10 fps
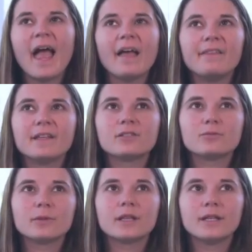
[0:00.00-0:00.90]
And this
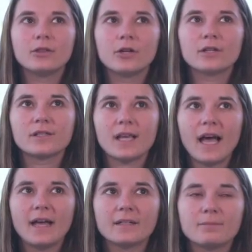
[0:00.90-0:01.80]
really looks
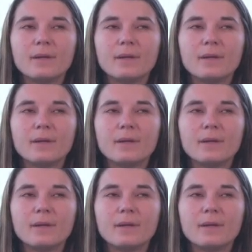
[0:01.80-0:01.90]
at